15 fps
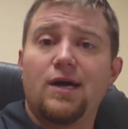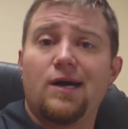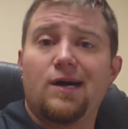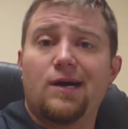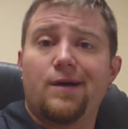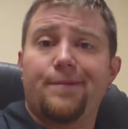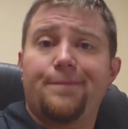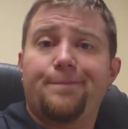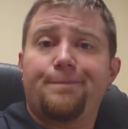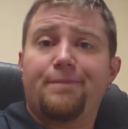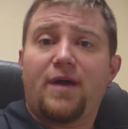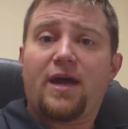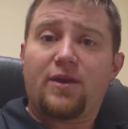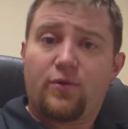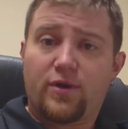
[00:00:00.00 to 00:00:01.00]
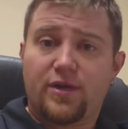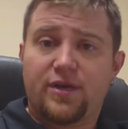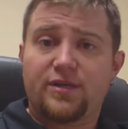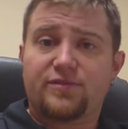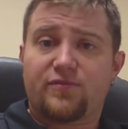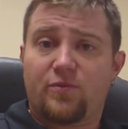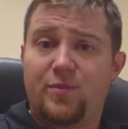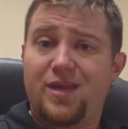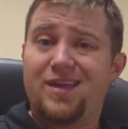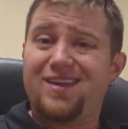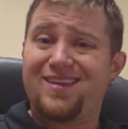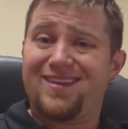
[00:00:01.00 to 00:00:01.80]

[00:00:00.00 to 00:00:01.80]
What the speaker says: I know what it is for me.